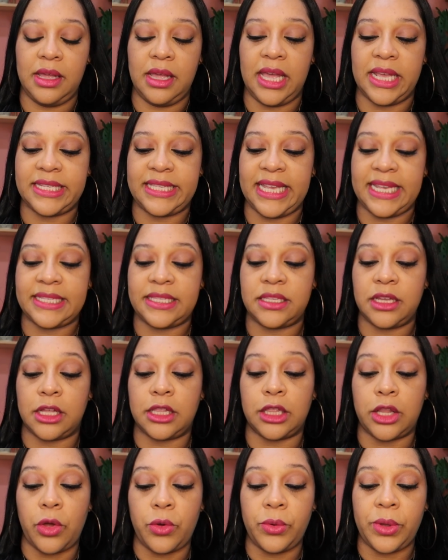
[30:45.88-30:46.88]
It says the
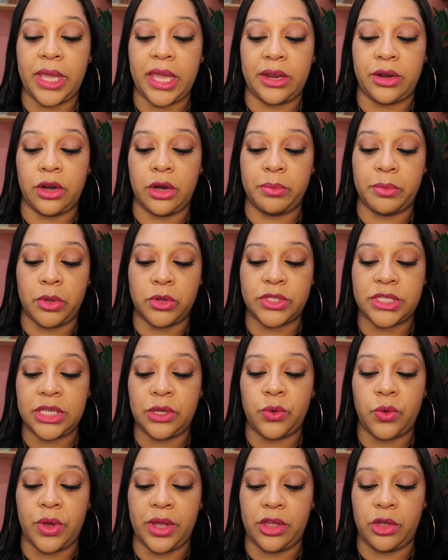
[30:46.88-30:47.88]
Glow Getter
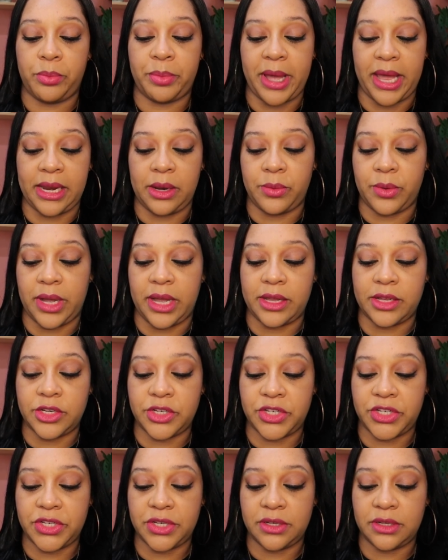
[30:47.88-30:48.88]
Multi Oil Body
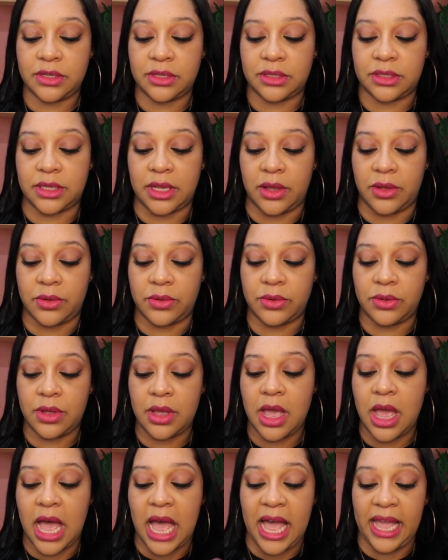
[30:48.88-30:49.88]
Wash. So
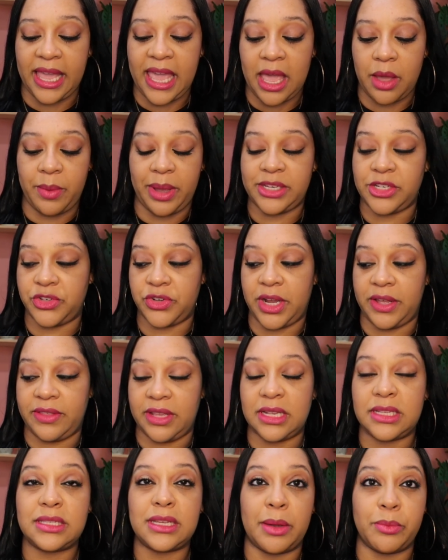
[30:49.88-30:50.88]
I can't wait to try
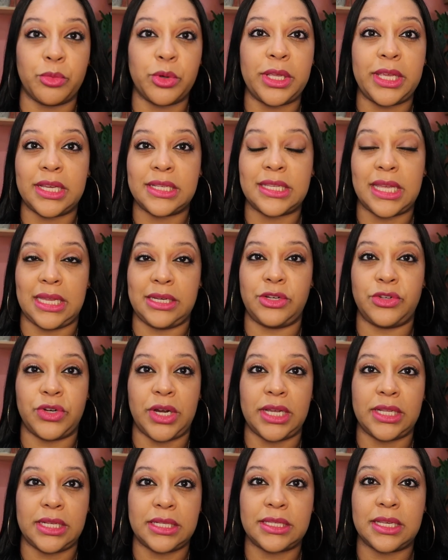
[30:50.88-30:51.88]
this. I'm really excited to
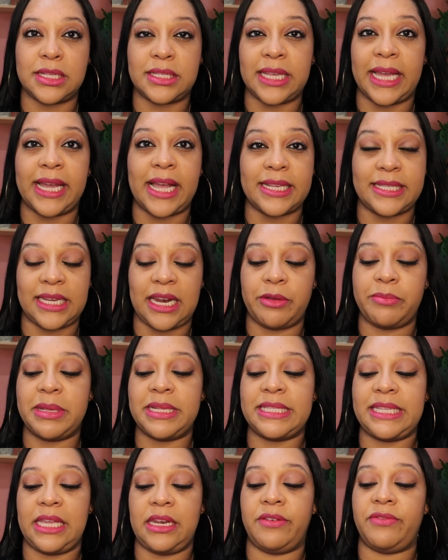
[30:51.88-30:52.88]
try this because like I said, I've
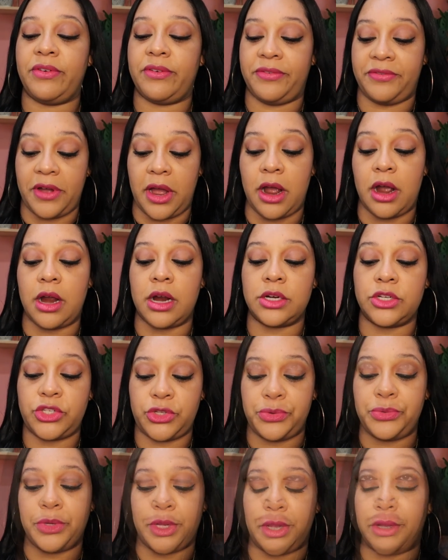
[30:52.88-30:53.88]
been seeing it for far
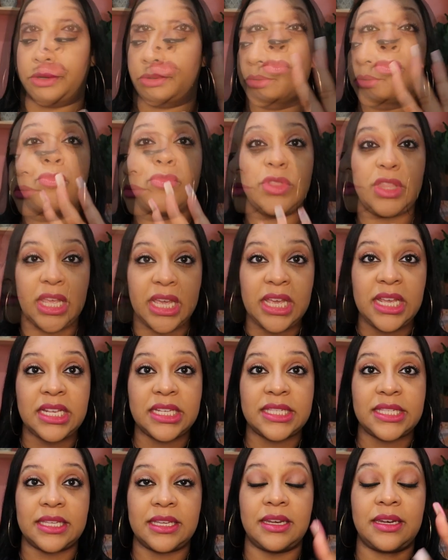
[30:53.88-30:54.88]
too long.
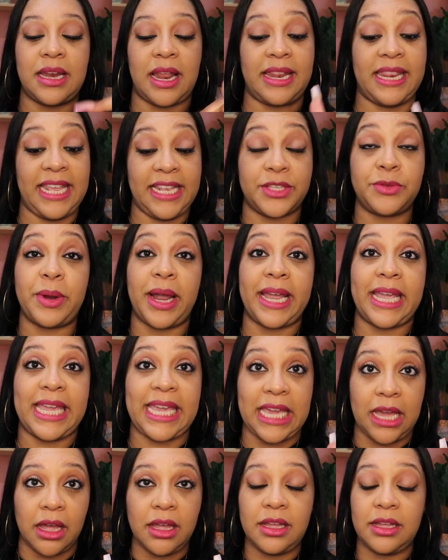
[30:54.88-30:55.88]
This, now this right
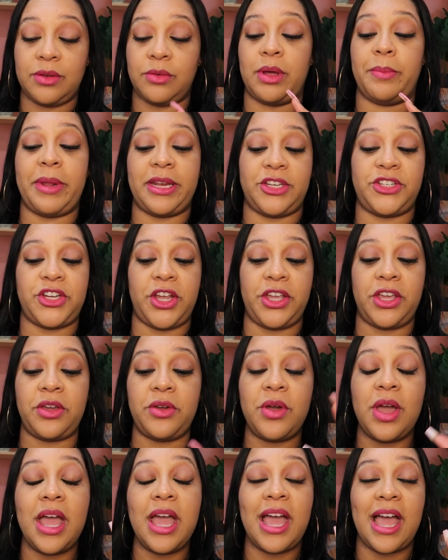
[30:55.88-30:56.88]
here, what I'm about to show
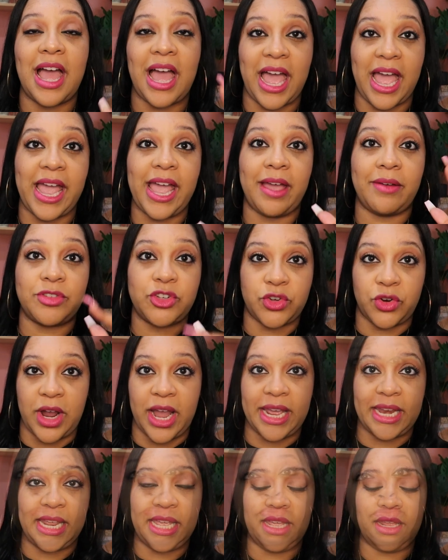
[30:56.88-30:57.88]
you, I have
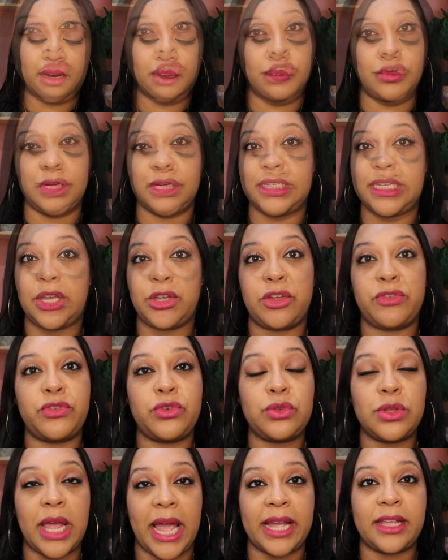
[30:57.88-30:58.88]
tried it. I'm trying to tell you if
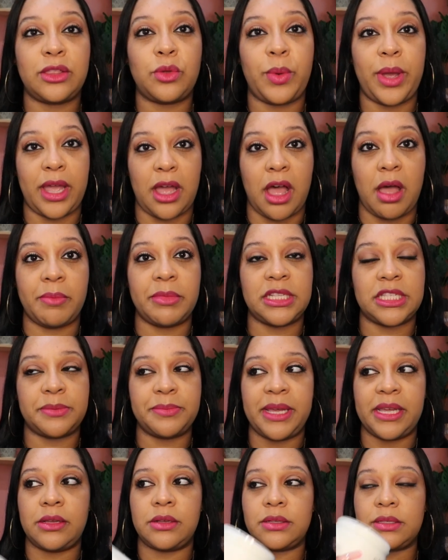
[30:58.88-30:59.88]
you like the way almond
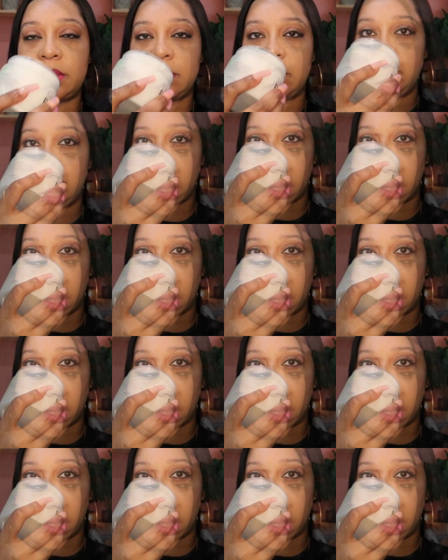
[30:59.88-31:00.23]
smells.